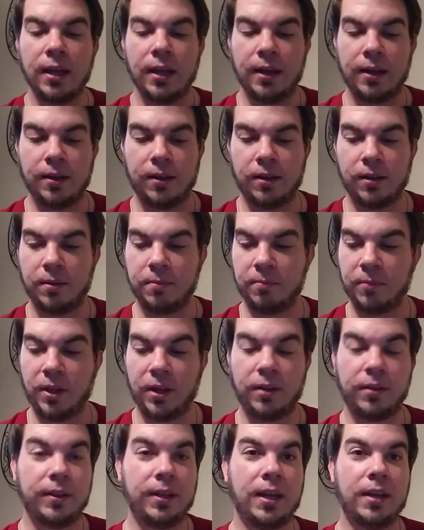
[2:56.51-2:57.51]

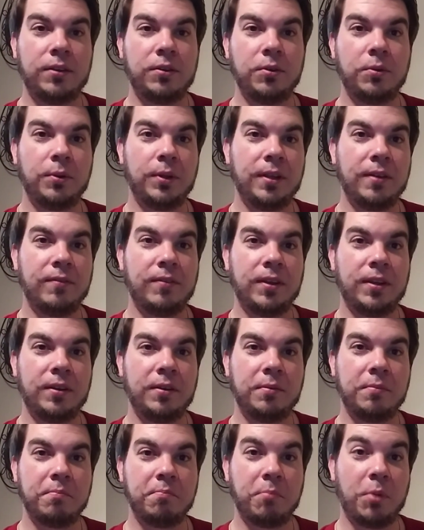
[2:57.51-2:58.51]
Luckily, I do live
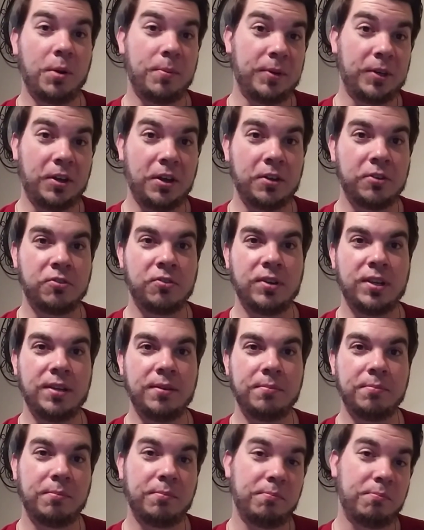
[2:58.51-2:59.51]
in Bourbon Country,
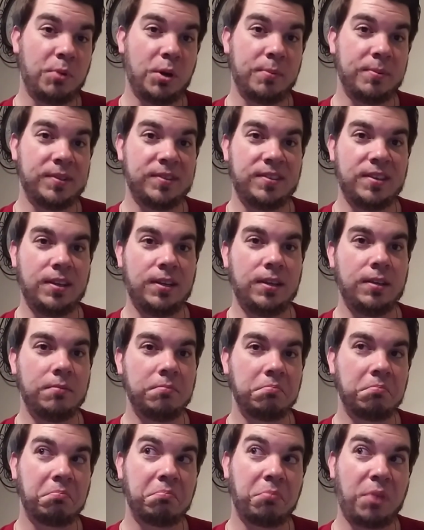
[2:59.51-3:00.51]
in Bourbon City,
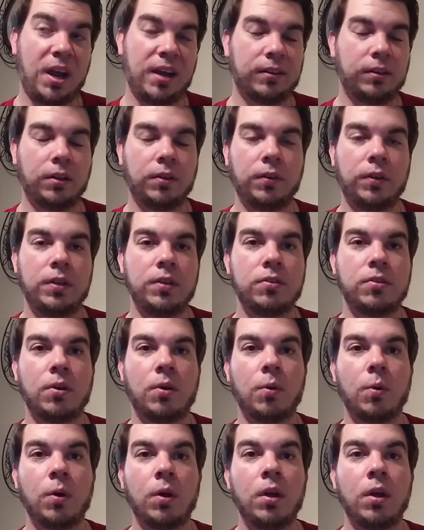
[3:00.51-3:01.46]
practically, so